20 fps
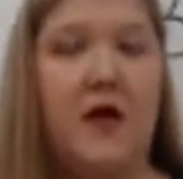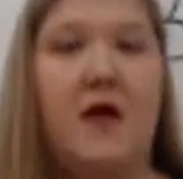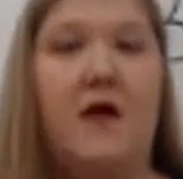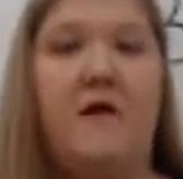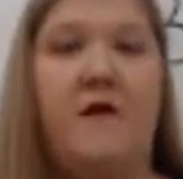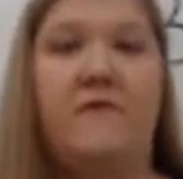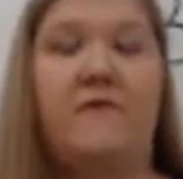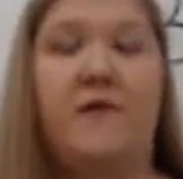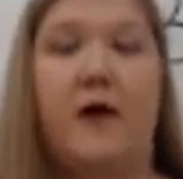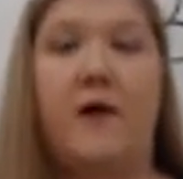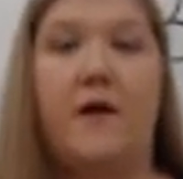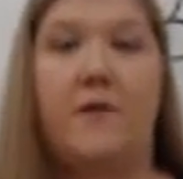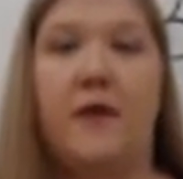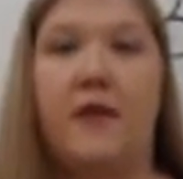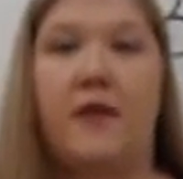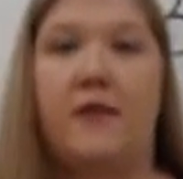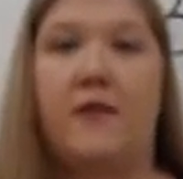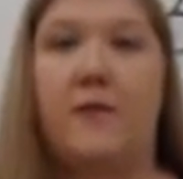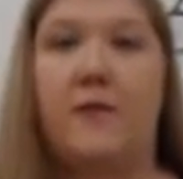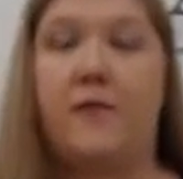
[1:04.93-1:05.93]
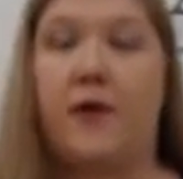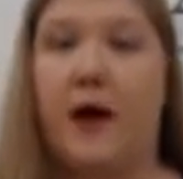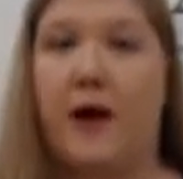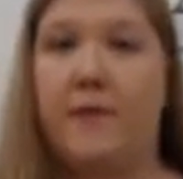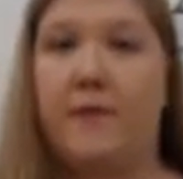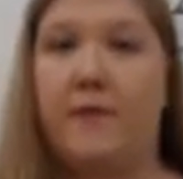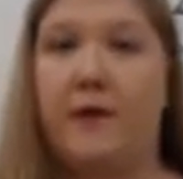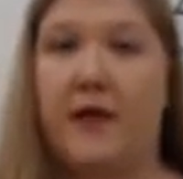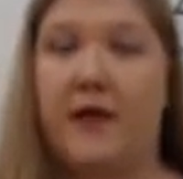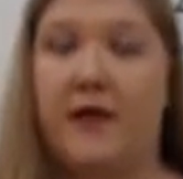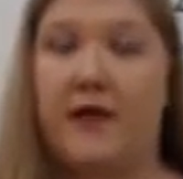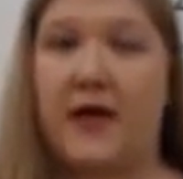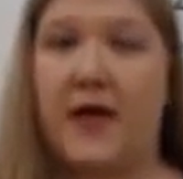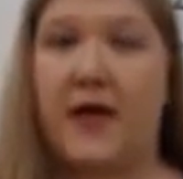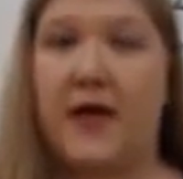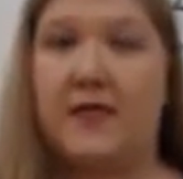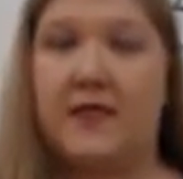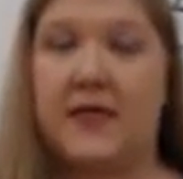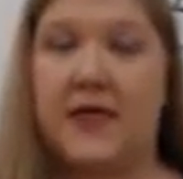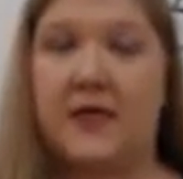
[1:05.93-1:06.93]
from the property, the
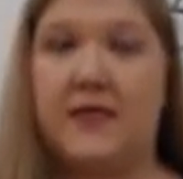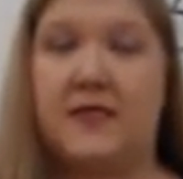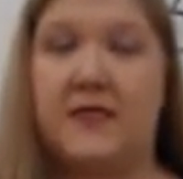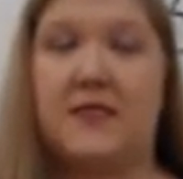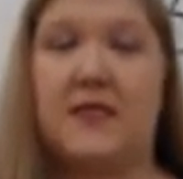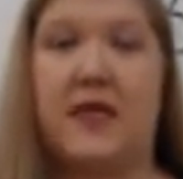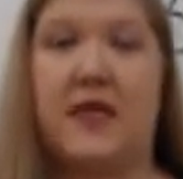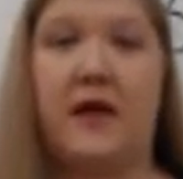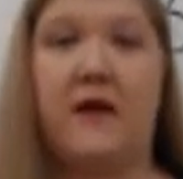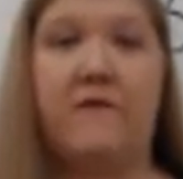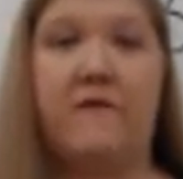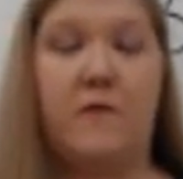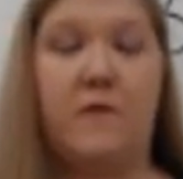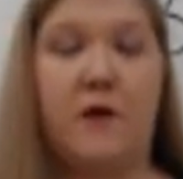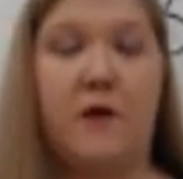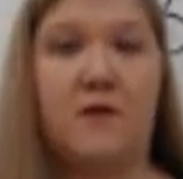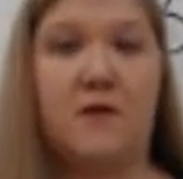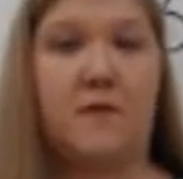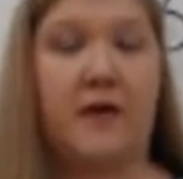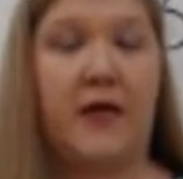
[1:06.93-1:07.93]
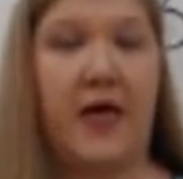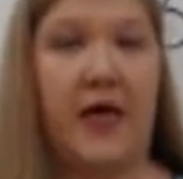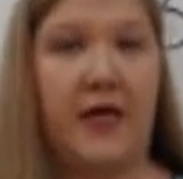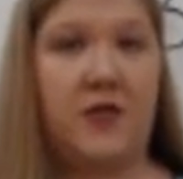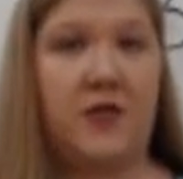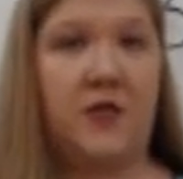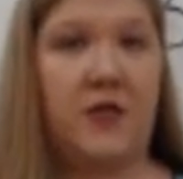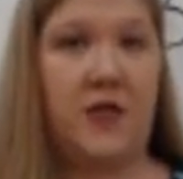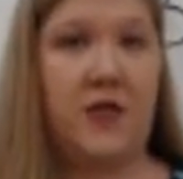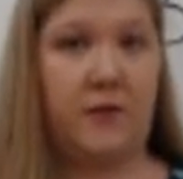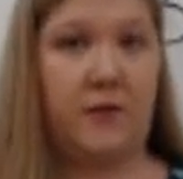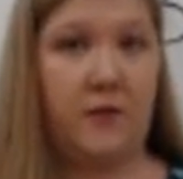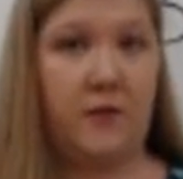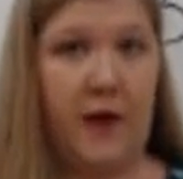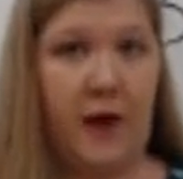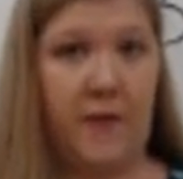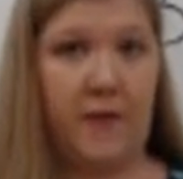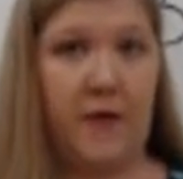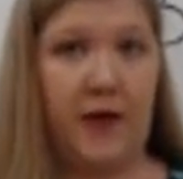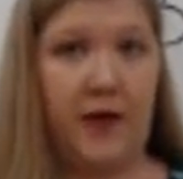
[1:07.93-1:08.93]
identity of multiplication
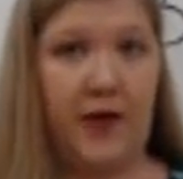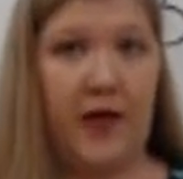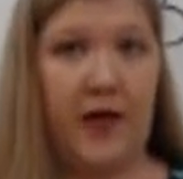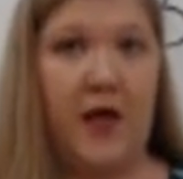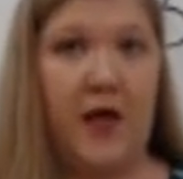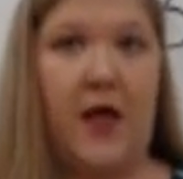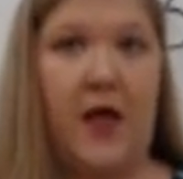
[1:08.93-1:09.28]
property,